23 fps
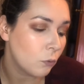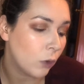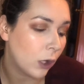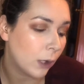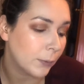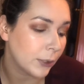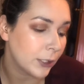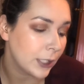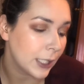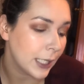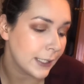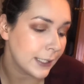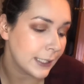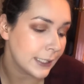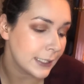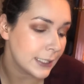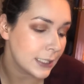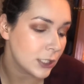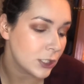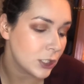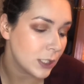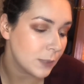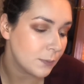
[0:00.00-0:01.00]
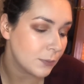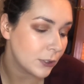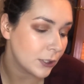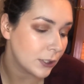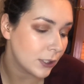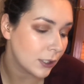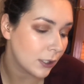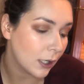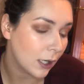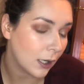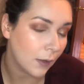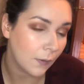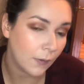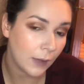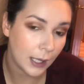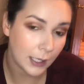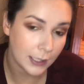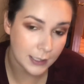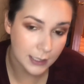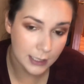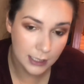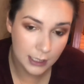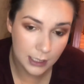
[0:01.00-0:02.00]
Walmart I think is cheaper on a lot
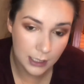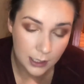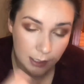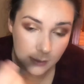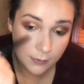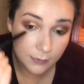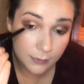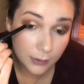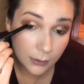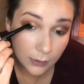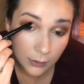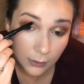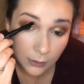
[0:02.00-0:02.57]
of stuff.